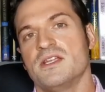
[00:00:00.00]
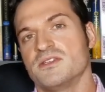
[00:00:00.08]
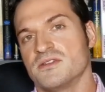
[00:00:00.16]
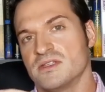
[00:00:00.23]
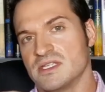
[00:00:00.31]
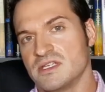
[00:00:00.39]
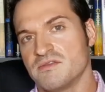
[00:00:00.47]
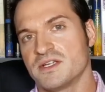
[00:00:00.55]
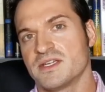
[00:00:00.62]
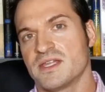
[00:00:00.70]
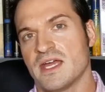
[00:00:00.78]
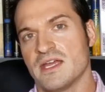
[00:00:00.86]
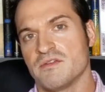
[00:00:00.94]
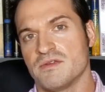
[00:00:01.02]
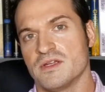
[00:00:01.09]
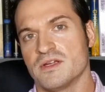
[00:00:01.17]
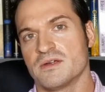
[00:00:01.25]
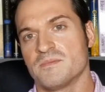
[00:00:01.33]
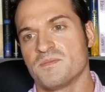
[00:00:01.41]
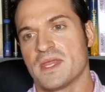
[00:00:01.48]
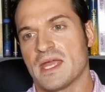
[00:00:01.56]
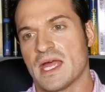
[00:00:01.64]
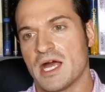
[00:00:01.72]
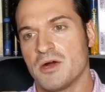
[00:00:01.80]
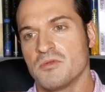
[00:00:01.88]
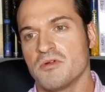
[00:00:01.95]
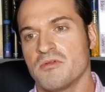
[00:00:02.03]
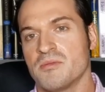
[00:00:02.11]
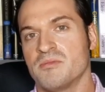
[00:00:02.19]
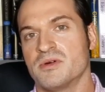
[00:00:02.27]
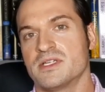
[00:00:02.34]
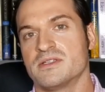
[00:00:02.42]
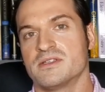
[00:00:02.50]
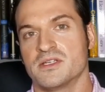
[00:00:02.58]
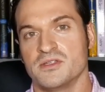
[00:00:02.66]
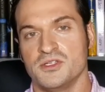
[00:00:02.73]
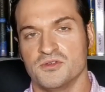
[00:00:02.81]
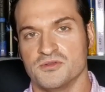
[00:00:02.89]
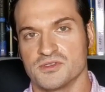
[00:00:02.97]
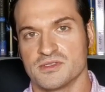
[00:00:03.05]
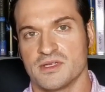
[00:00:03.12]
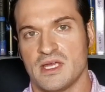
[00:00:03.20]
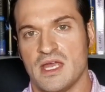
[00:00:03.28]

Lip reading: to live a good life here, how will we put it to good use?